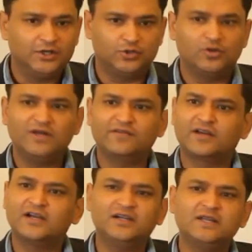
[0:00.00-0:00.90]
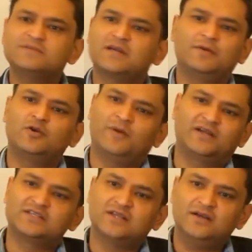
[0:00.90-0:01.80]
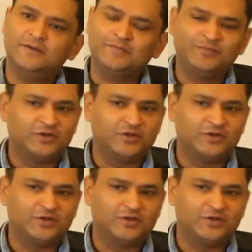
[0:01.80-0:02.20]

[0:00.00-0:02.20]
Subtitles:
You don't have cricket teams coming to Pakistan.